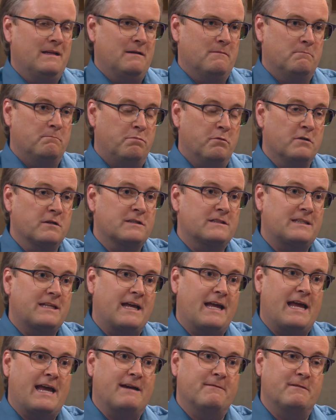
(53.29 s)
books
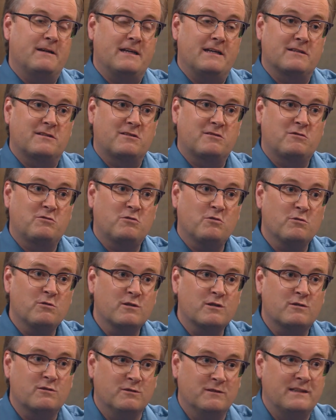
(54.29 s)
that have a
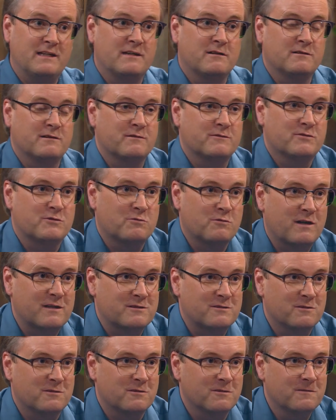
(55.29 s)
historical narrative
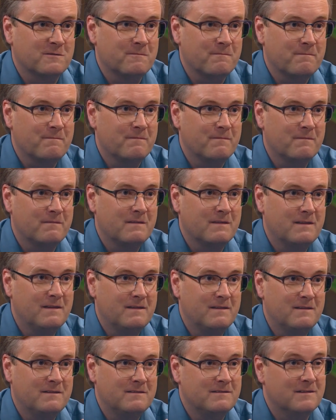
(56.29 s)
structure
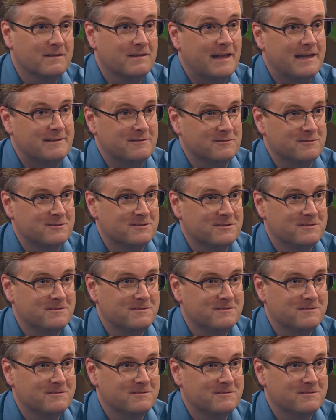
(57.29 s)
to letters.